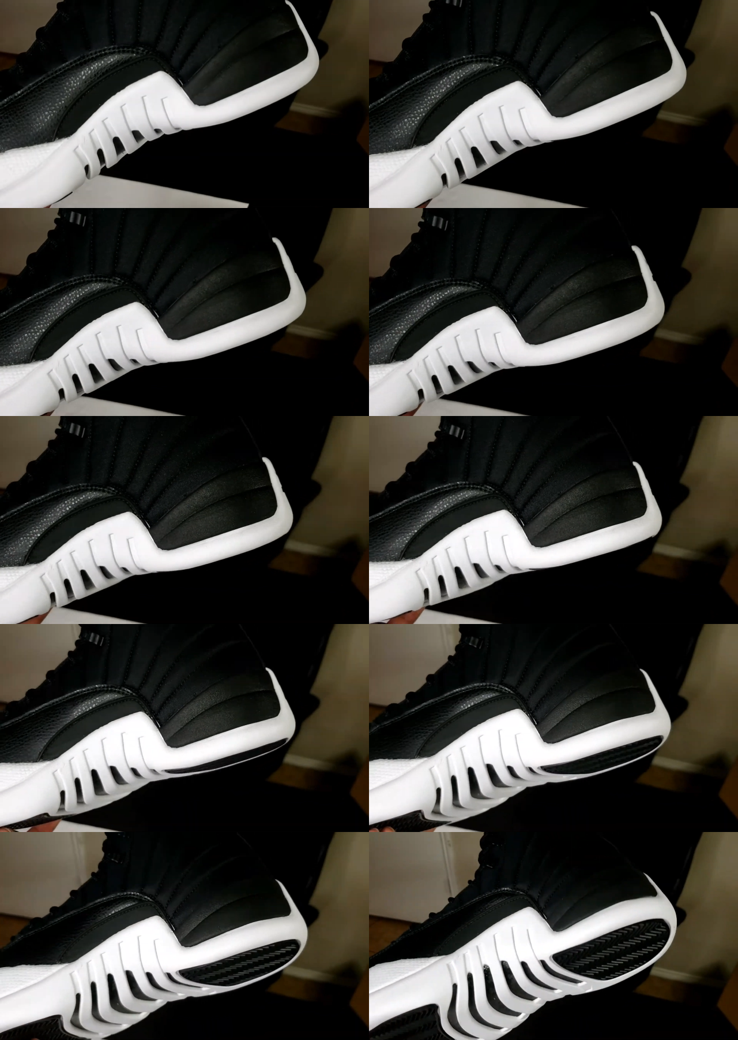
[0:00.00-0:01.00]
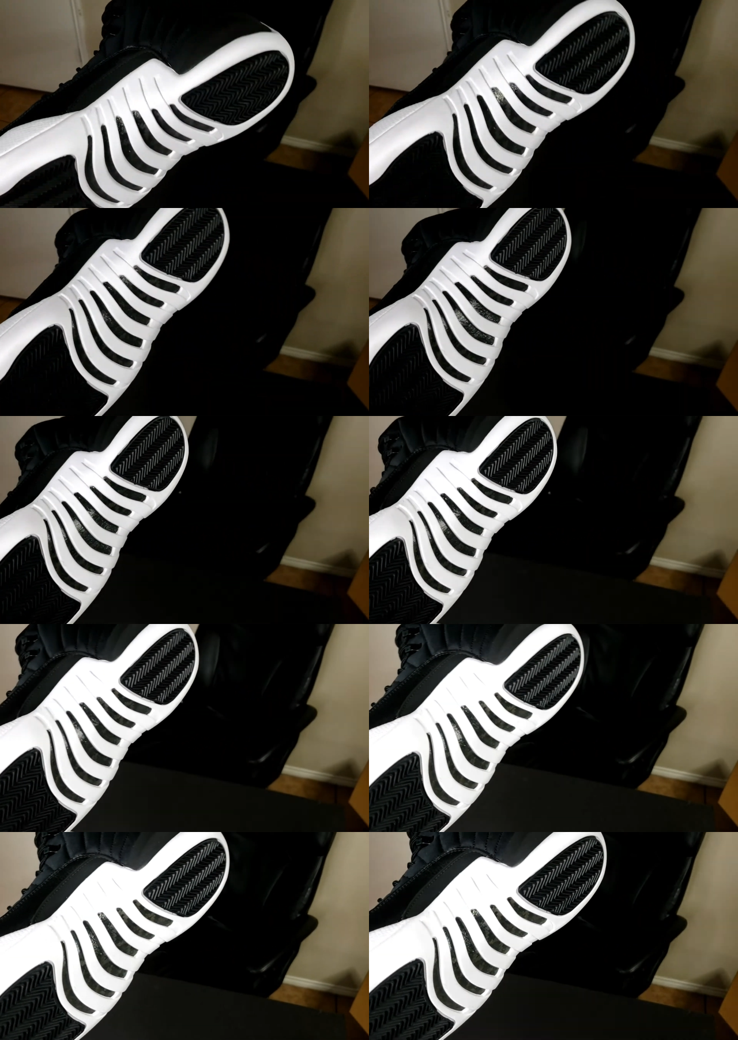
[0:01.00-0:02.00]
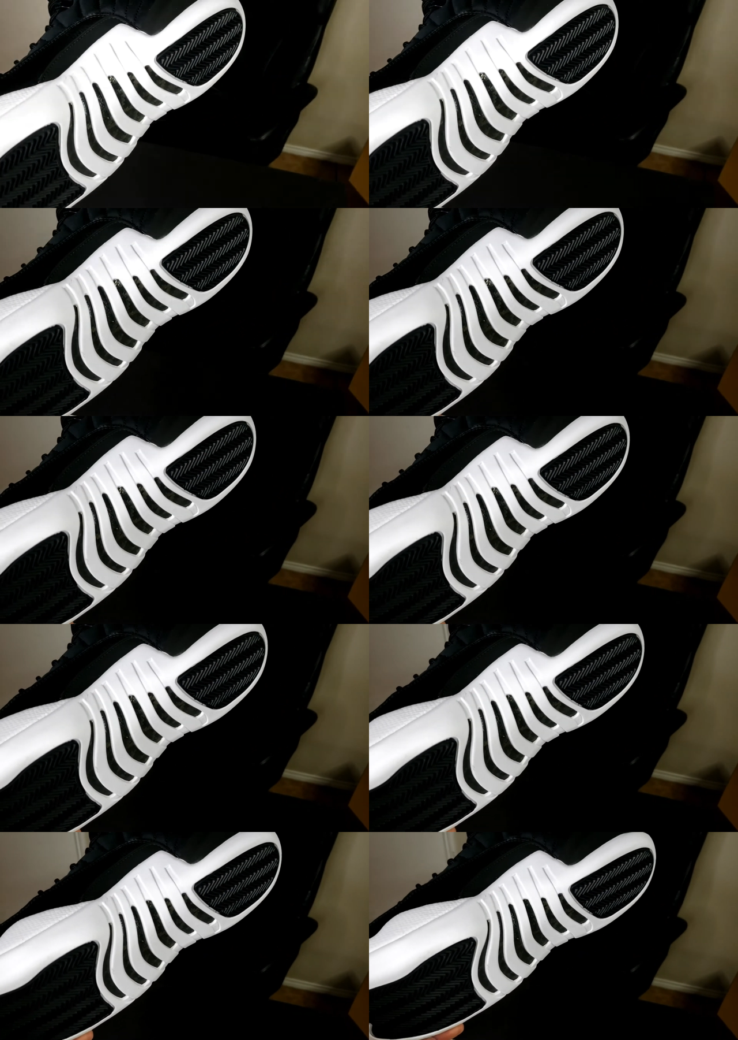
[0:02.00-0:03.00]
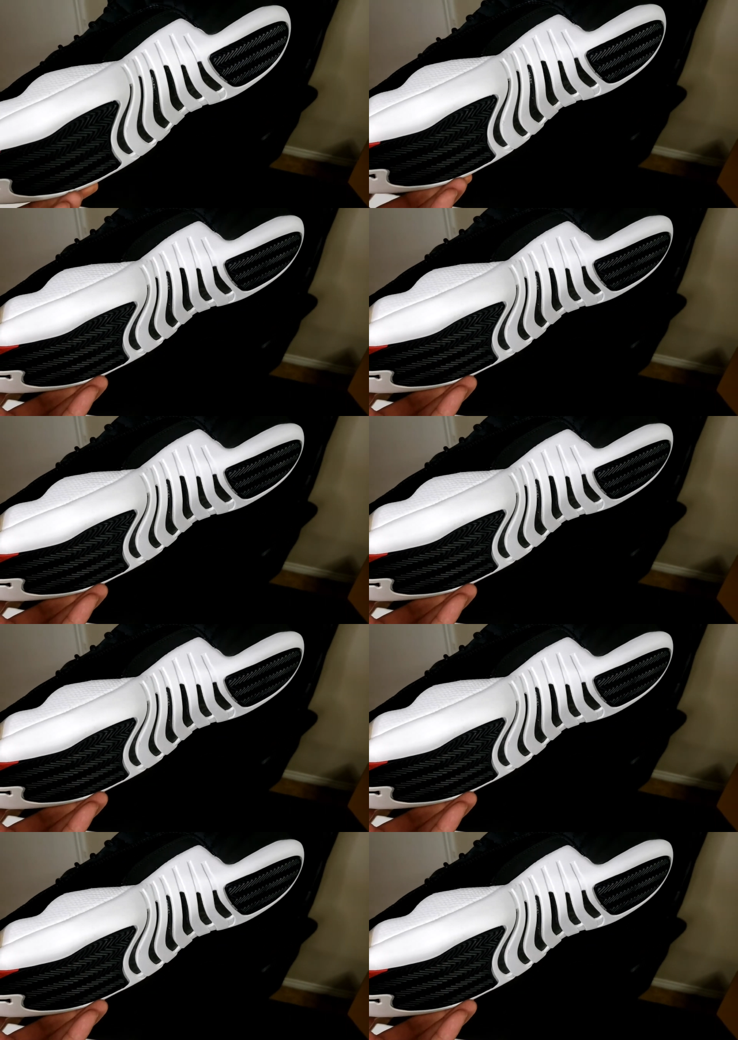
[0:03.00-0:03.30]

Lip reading: [unreadable: no face in view]